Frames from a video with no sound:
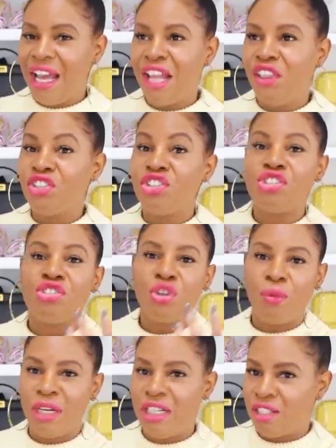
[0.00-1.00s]
And there's just
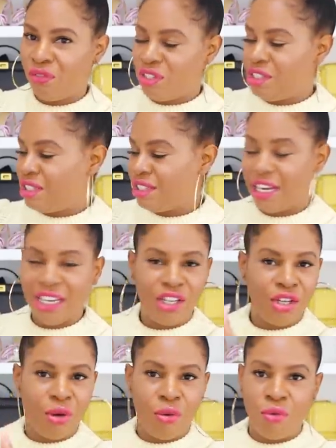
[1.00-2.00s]
so many differences that I
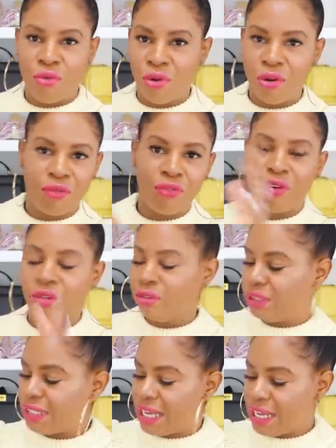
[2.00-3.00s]
could go over
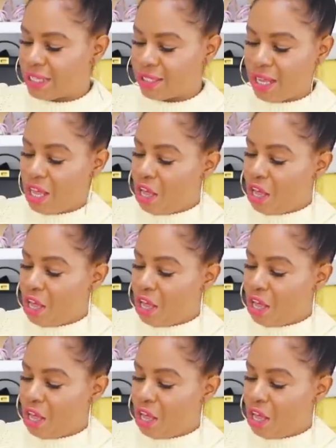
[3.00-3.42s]
for days.